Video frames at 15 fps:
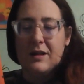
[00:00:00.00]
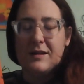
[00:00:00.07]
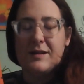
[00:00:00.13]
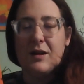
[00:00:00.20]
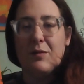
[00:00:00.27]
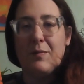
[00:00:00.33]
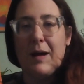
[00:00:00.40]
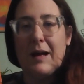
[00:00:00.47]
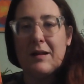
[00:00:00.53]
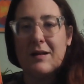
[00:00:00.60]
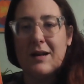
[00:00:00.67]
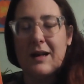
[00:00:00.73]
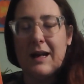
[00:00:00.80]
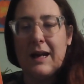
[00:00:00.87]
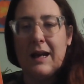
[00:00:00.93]
So
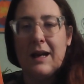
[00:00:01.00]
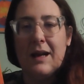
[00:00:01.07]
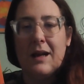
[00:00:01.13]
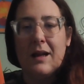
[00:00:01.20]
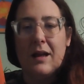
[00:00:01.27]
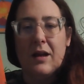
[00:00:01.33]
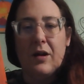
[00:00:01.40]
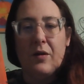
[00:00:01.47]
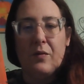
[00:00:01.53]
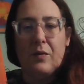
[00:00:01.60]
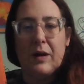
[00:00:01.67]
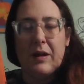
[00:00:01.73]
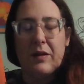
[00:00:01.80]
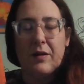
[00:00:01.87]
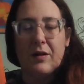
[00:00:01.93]
Malory,
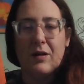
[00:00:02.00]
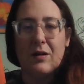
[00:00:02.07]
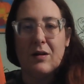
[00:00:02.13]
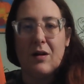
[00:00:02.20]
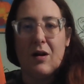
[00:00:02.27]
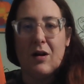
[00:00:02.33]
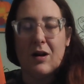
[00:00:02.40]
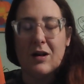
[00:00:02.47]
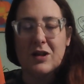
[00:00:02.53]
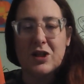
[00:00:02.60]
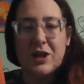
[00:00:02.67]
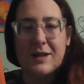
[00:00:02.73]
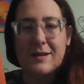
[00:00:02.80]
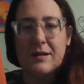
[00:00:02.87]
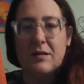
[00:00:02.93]
with her art,
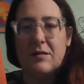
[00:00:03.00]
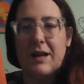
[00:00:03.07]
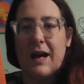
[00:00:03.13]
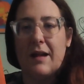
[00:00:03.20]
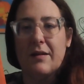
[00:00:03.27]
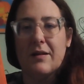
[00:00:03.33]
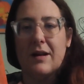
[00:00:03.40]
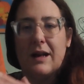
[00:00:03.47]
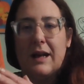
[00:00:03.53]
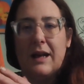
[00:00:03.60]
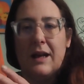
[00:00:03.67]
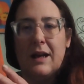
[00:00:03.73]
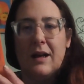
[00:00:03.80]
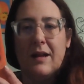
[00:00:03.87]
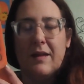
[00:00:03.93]
she has a little
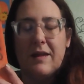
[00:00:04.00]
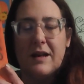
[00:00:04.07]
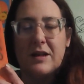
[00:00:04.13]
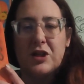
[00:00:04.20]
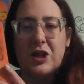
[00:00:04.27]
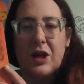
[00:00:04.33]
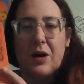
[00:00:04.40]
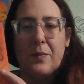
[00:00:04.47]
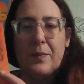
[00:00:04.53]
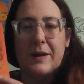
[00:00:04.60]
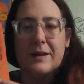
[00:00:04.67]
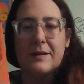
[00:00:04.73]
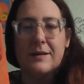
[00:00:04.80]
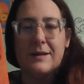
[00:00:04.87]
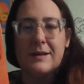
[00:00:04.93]
gallery that she
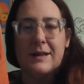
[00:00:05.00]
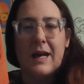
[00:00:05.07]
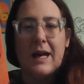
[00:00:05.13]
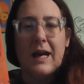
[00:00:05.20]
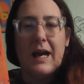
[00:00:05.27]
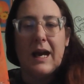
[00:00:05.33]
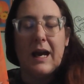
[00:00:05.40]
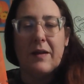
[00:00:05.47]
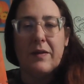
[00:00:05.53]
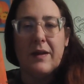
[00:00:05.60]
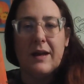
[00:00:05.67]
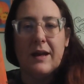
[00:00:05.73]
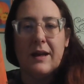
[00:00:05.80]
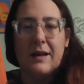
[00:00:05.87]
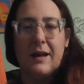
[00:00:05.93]
opens. And
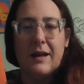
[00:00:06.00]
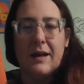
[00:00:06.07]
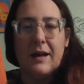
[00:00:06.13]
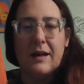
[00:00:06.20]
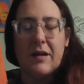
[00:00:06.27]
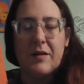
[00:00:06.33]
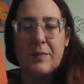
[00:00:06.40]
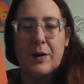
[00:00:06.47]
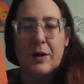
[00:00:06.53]
then another